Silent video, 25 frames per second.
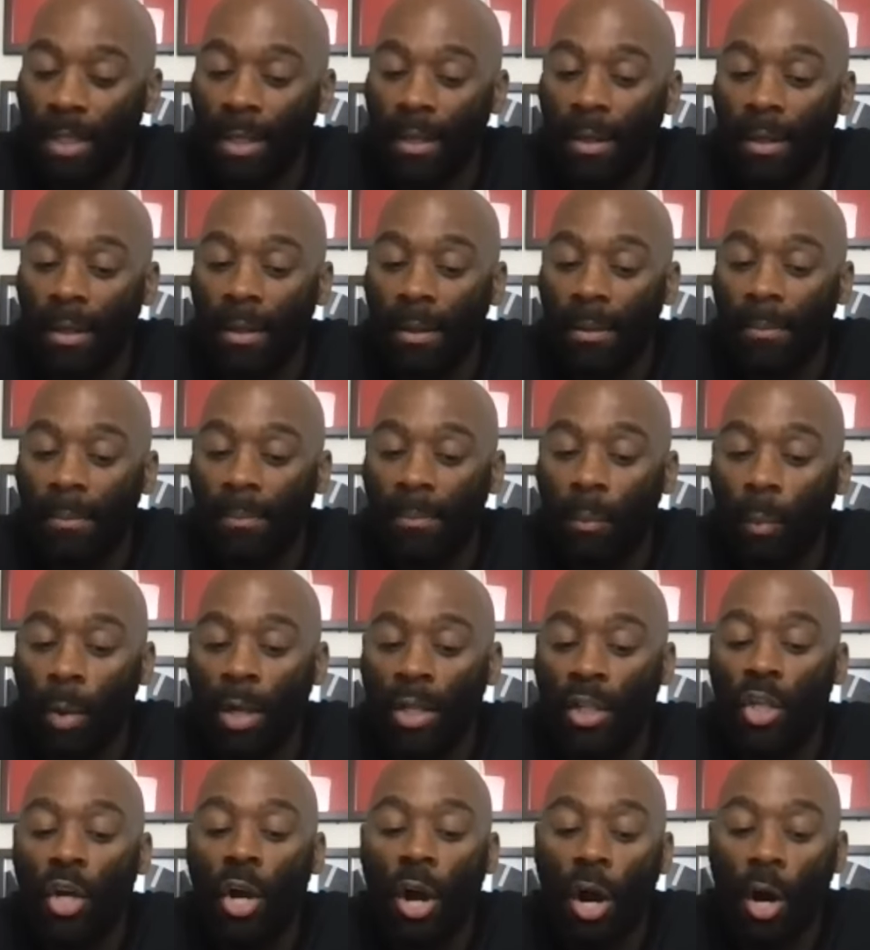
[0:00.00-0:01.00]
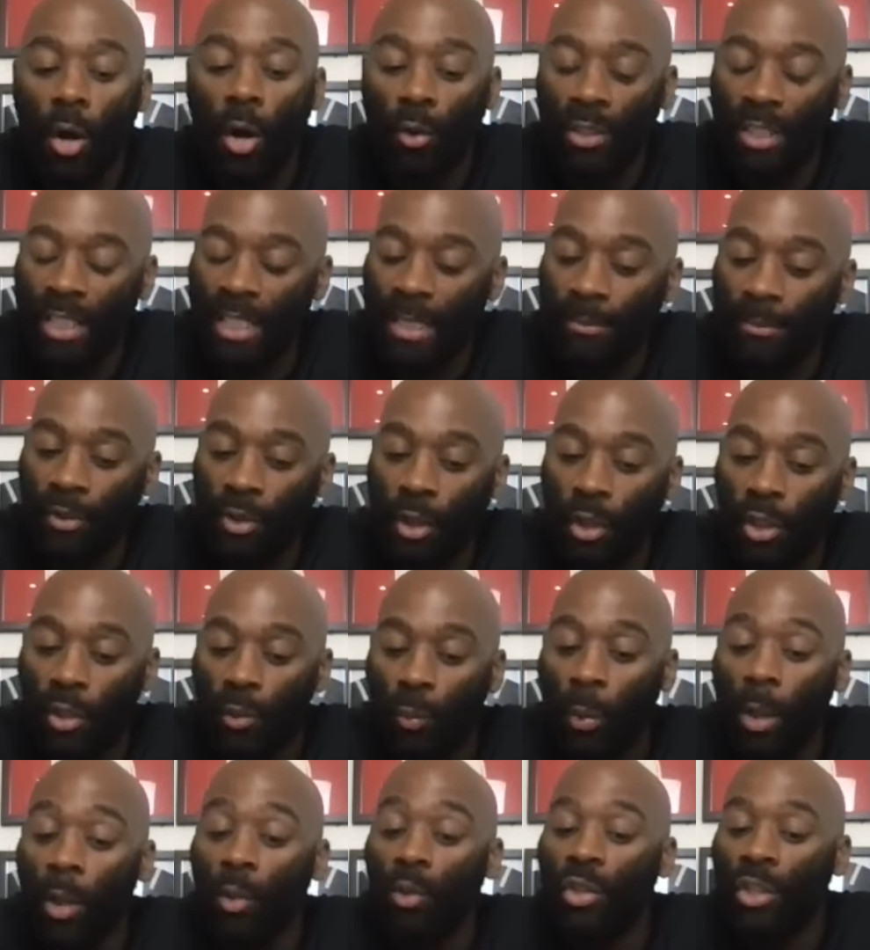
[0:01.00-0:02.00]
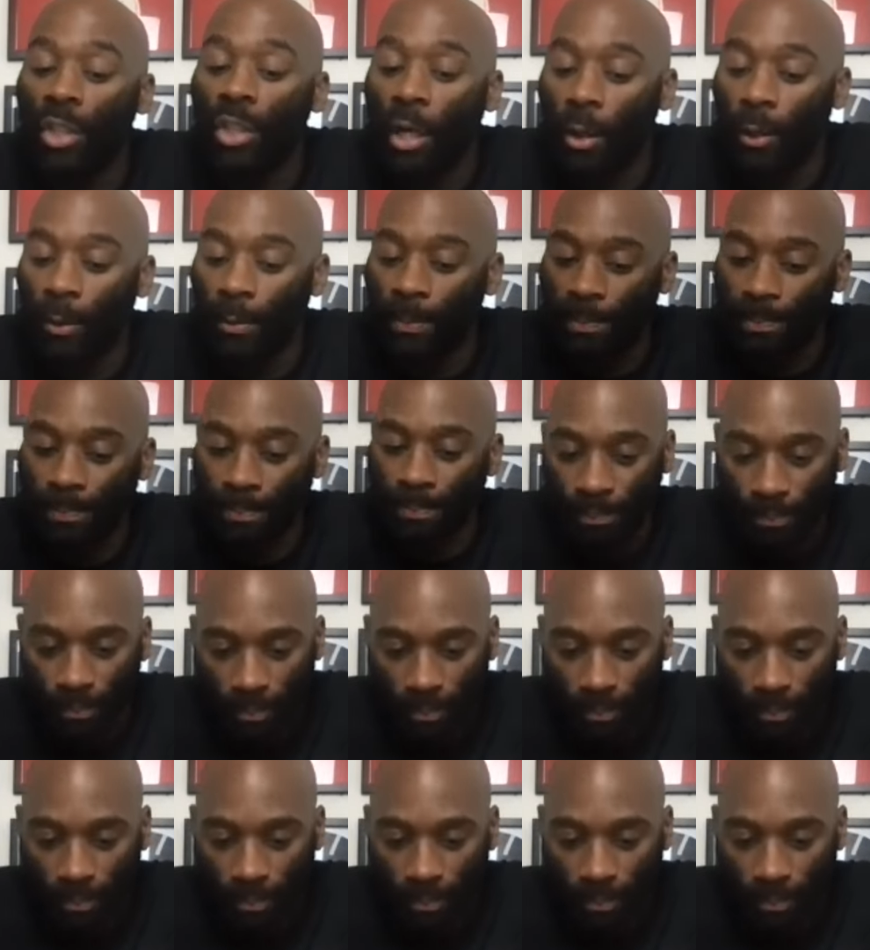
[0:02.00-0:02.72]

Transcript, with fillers: Um, one of your old teams, Josh Wealdstone,